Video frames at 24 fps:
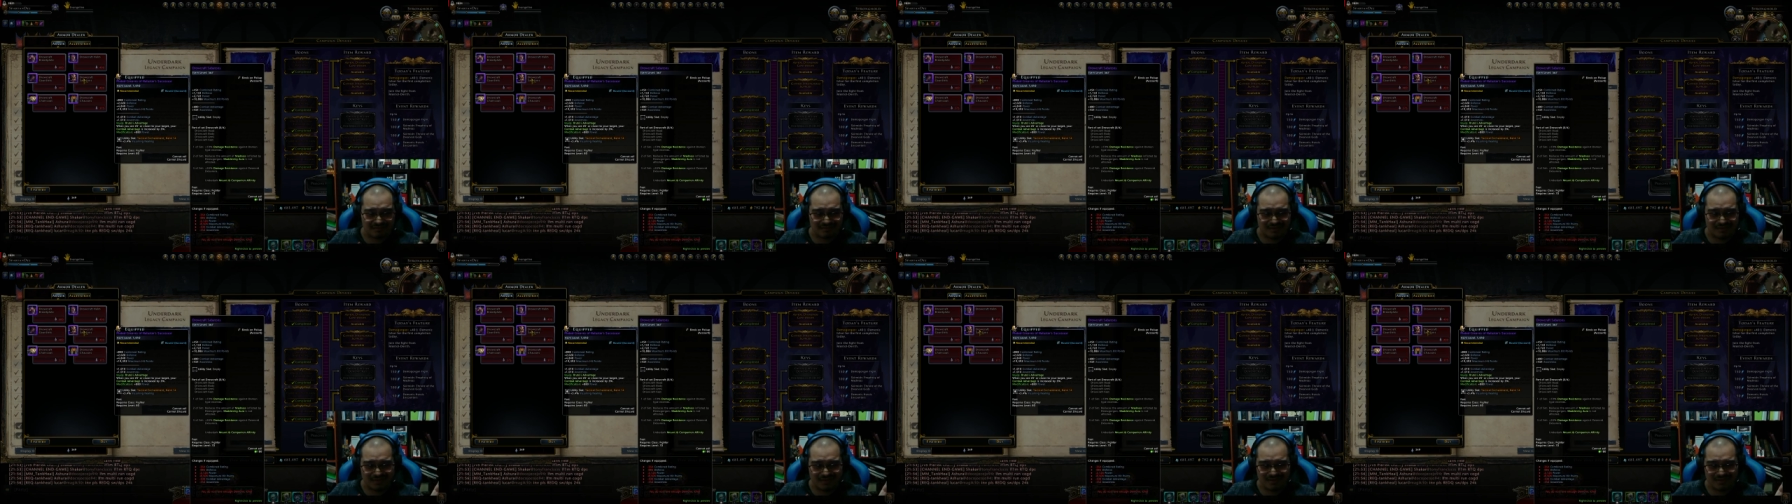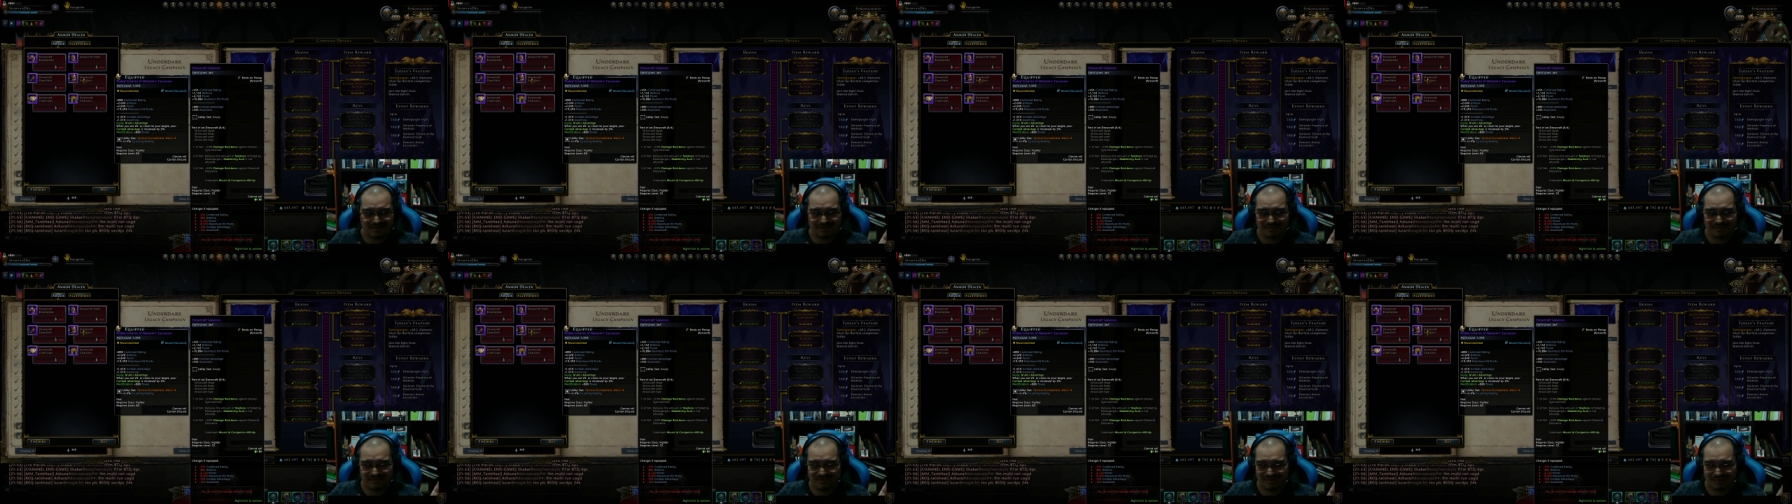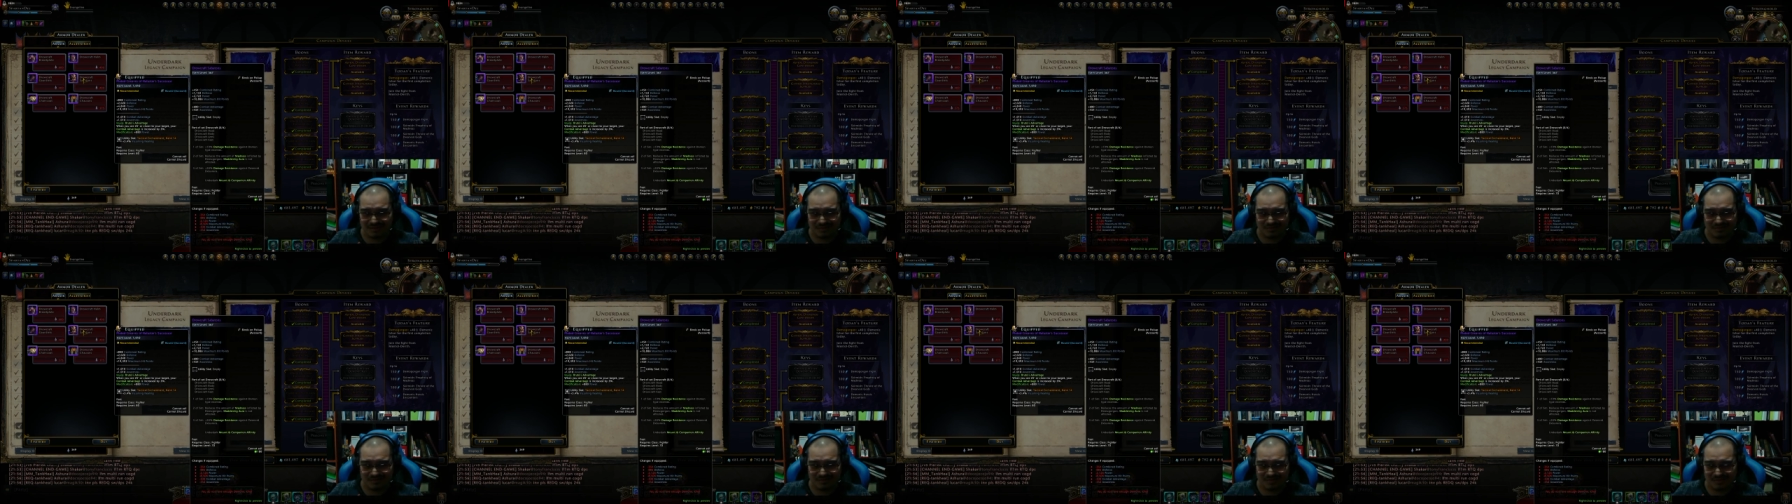less
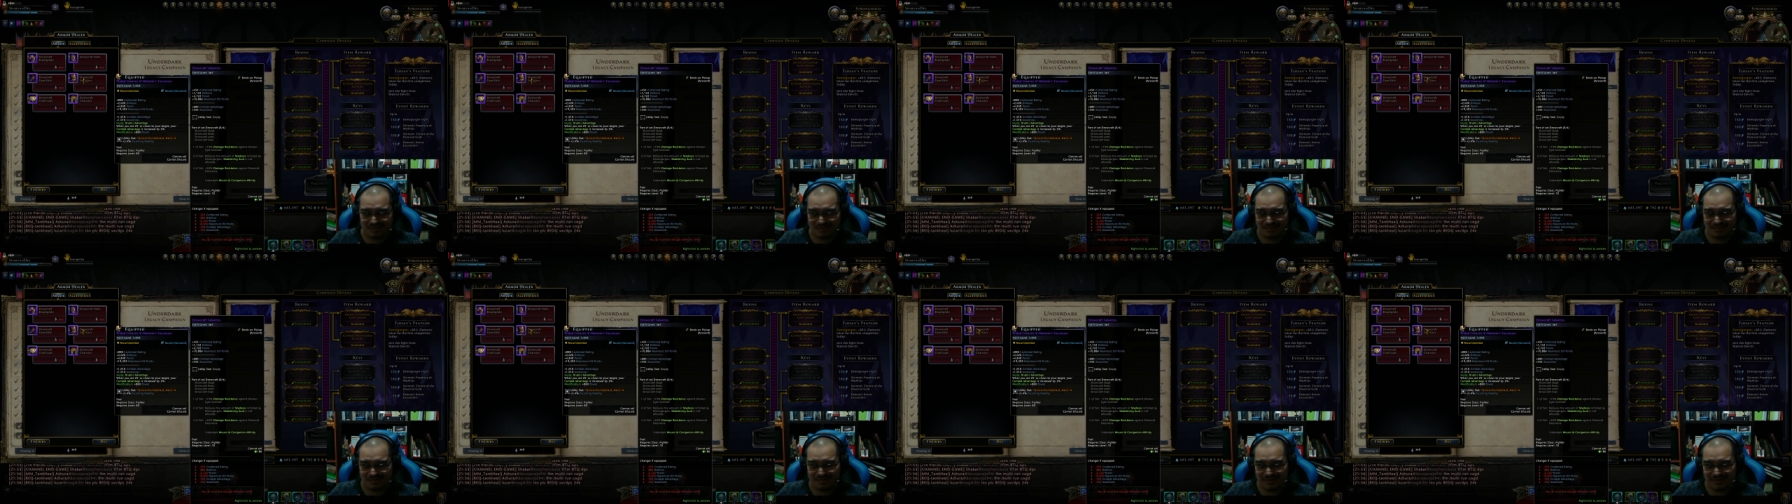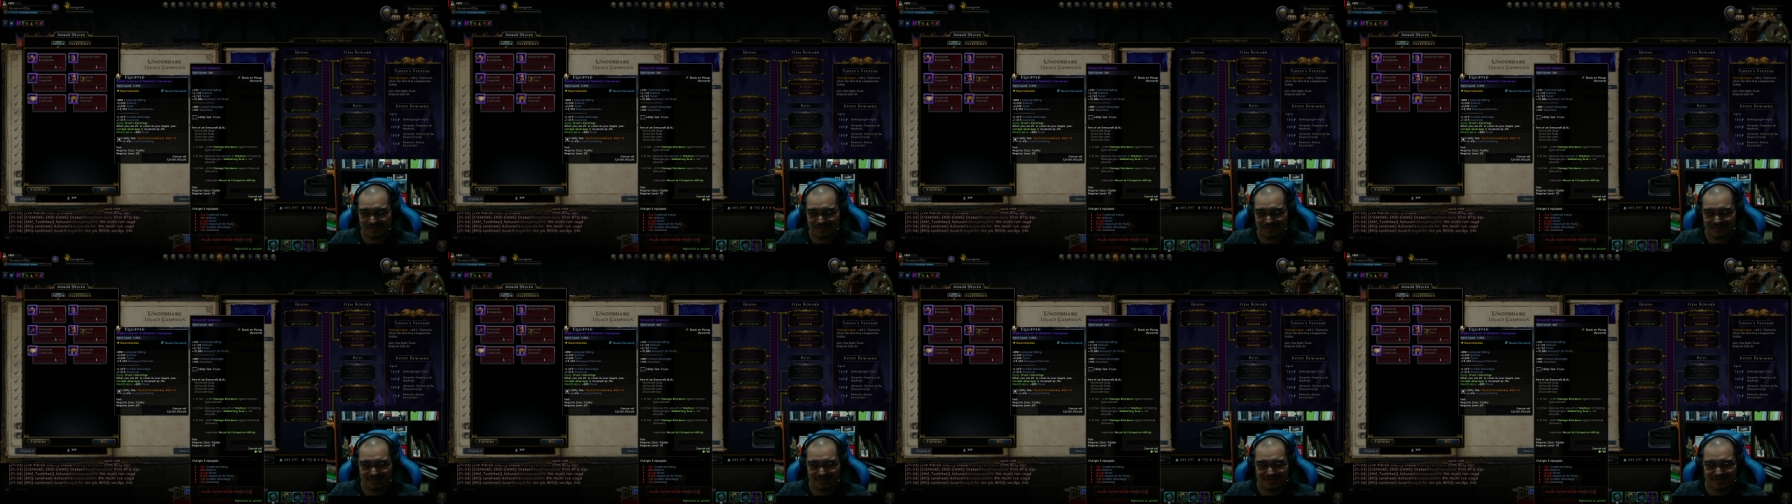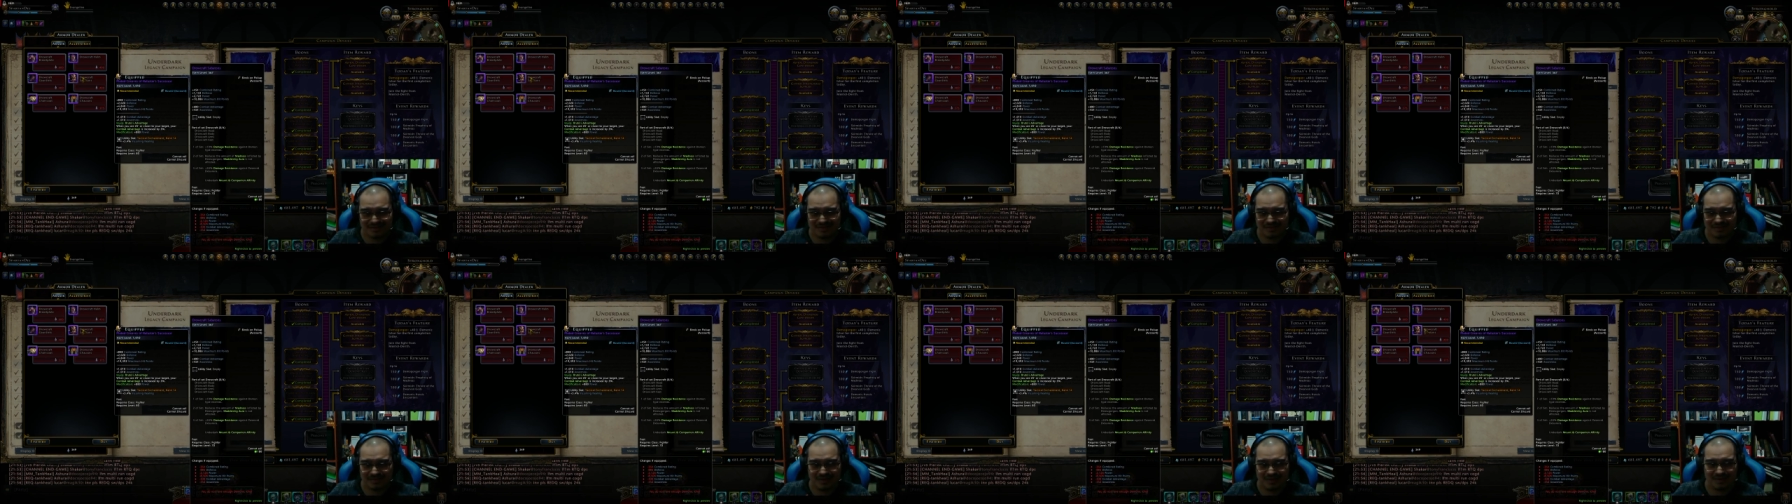of the
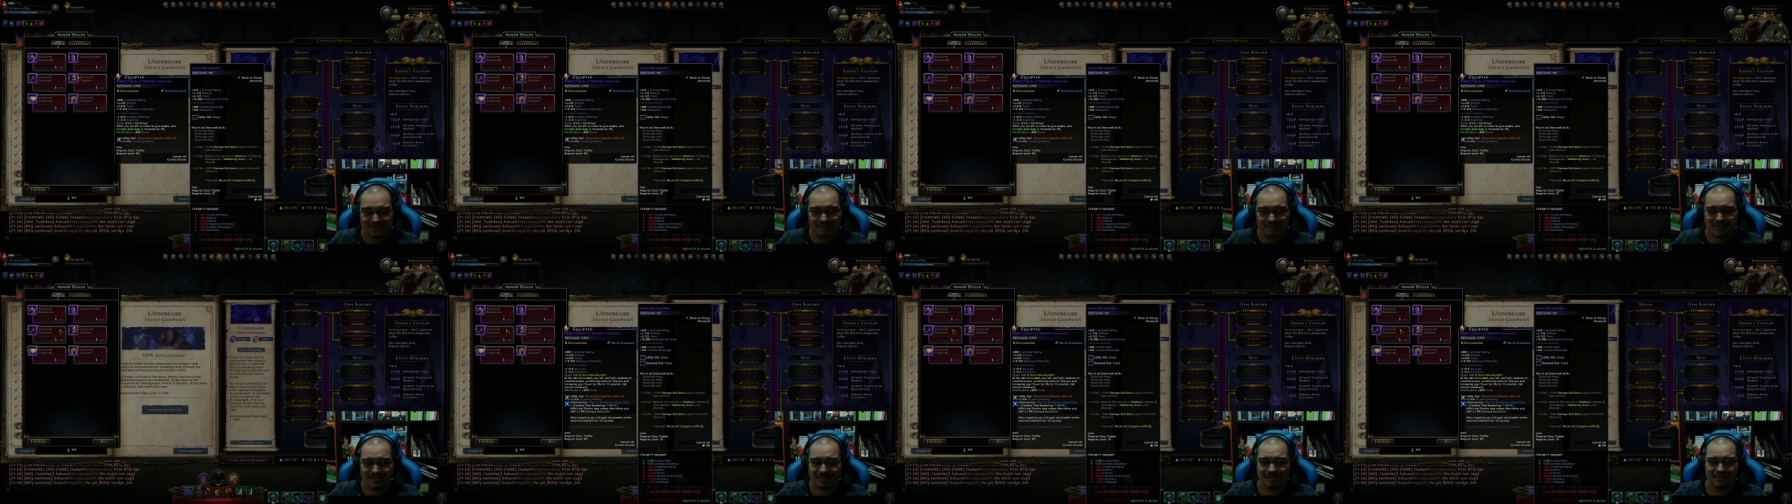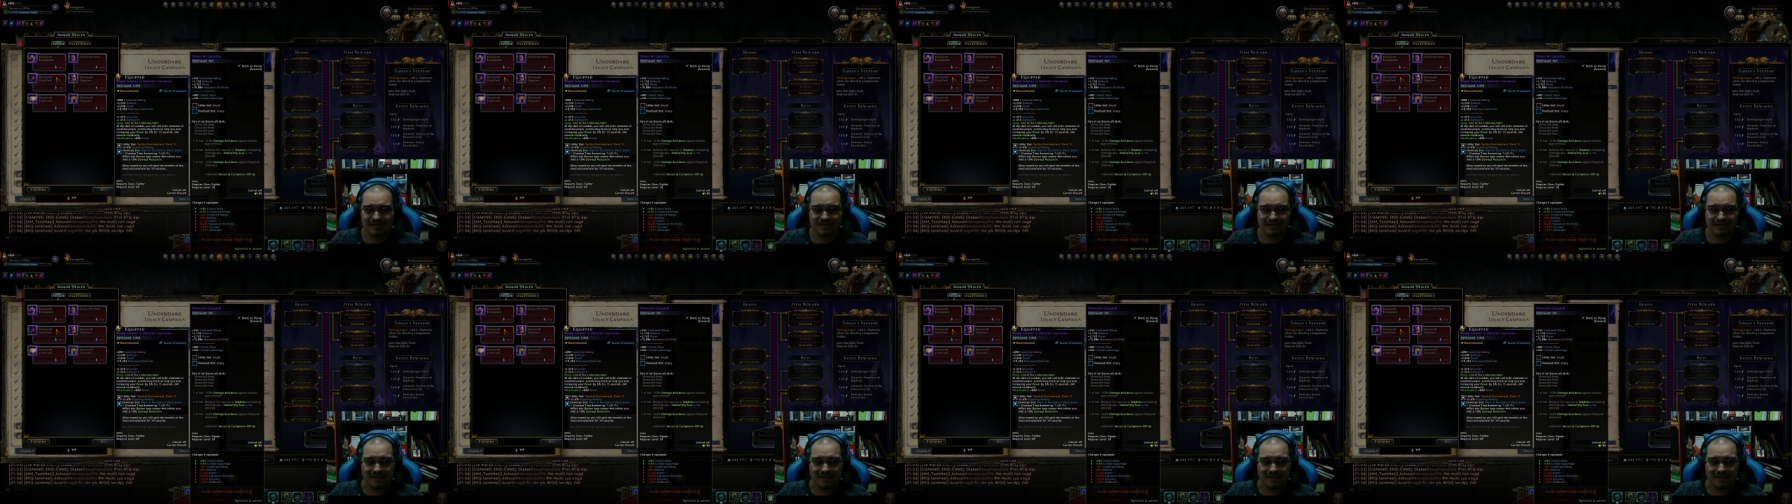offense maybe